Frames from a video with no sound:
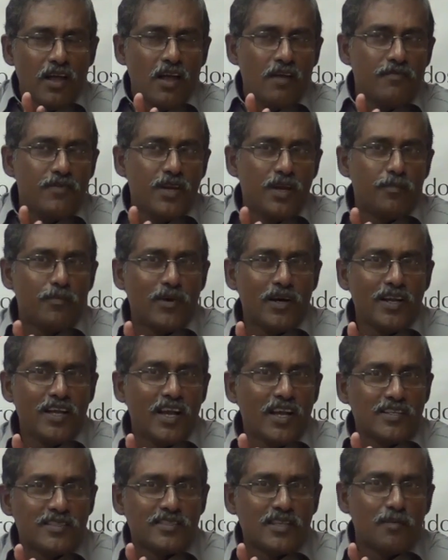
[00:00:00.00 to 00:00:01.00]
Everybody
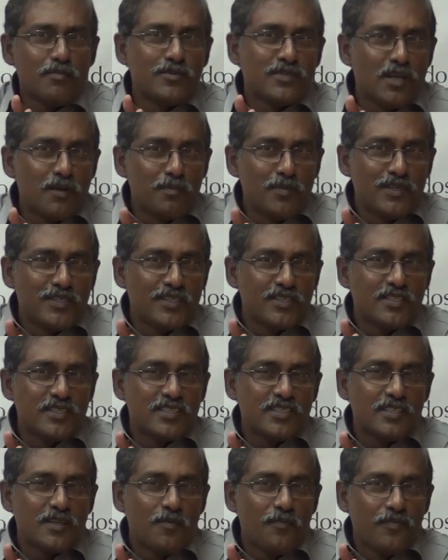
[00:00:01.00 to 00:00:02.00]
has some
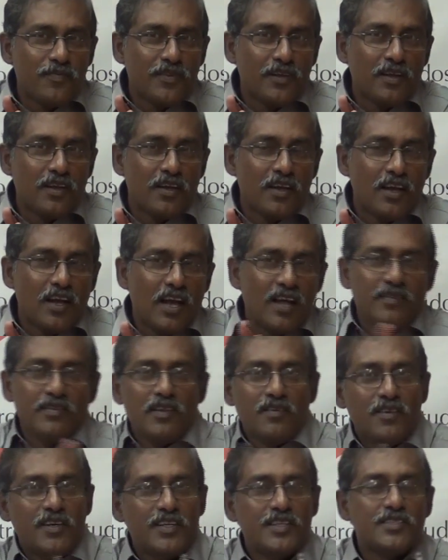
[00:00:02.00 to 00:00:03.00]
submissions, and
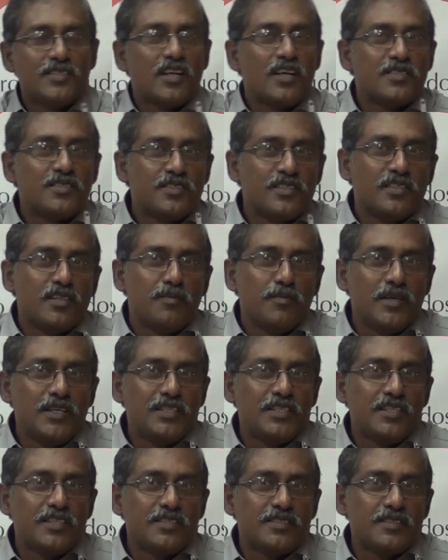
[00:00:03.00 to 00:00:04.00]
they were discussed in the
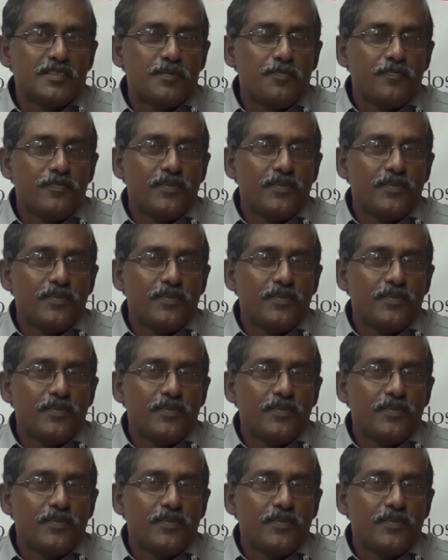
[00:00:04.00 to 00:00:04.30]
meetings.